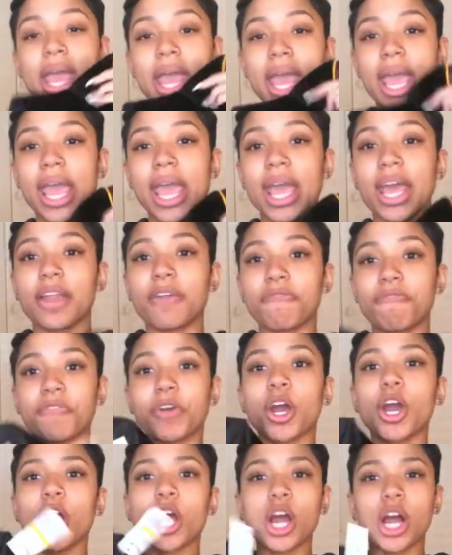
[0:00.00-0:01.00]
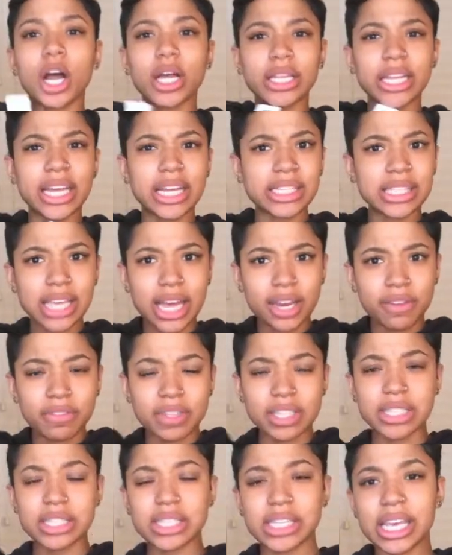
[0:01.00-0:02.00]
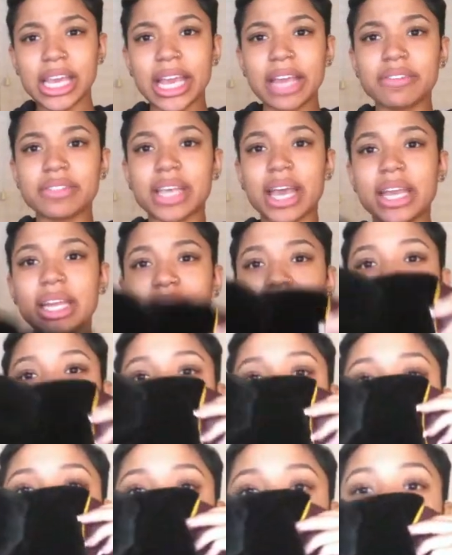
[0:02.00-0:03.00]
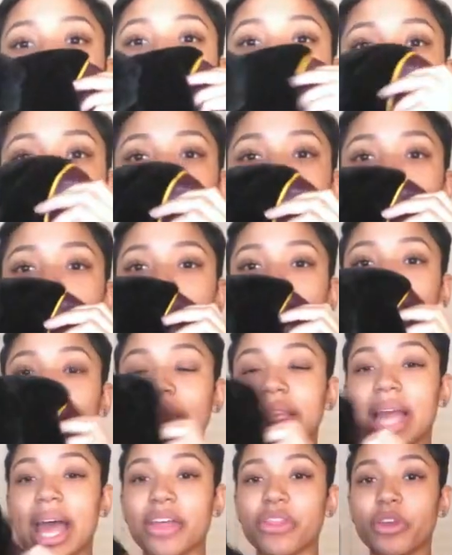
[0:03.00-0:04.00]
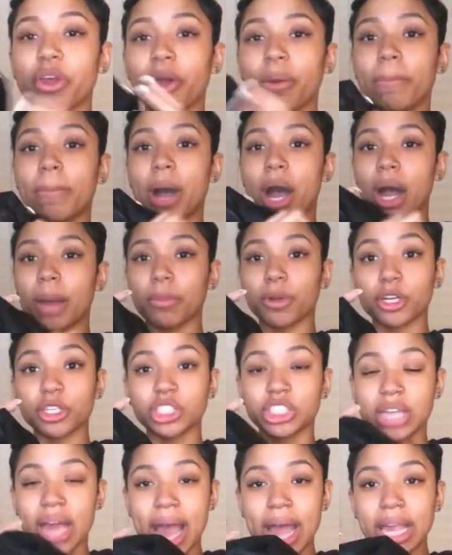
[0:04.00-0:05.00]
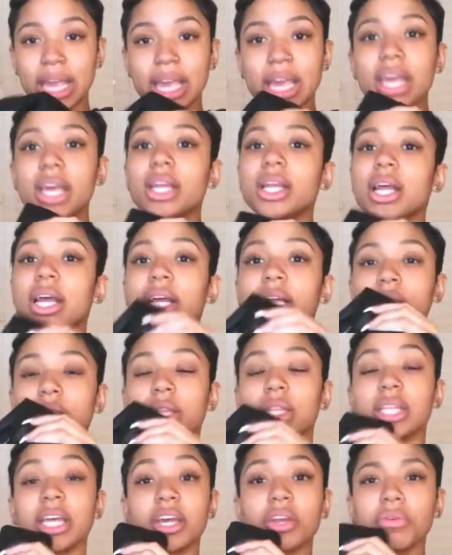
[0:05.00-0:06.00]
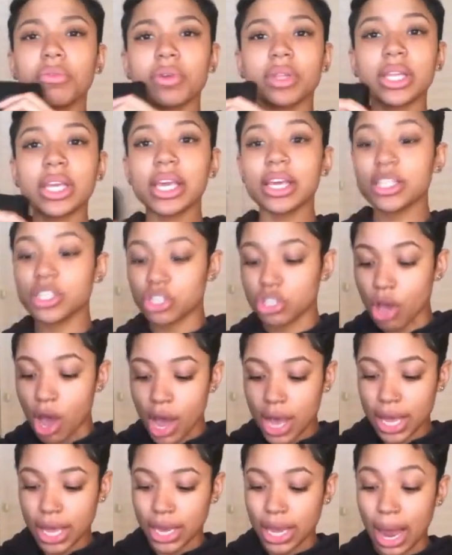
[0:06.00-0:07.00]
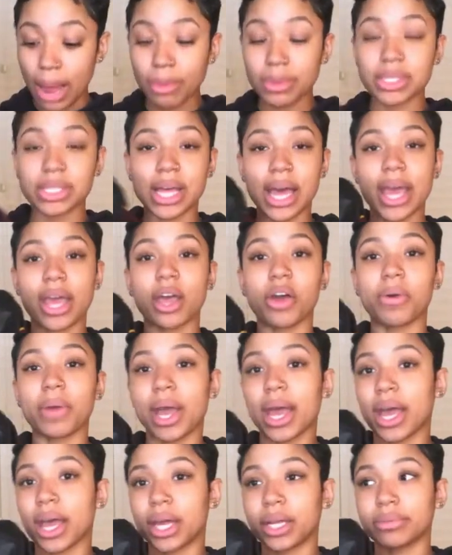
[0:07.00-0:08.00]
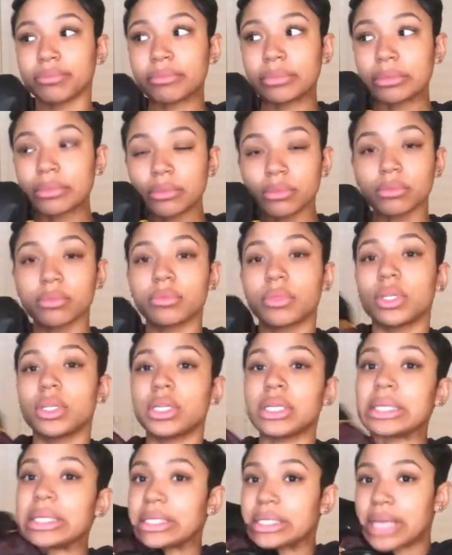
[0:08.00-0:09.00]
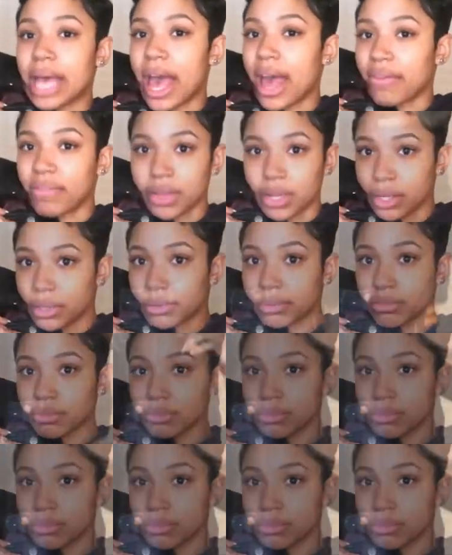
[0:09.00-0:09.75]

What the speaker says: And fur on the inside of the sleeves, and it's like a very cute like leather bomber jacket. Literally saw it and I was like, okay, need to have it.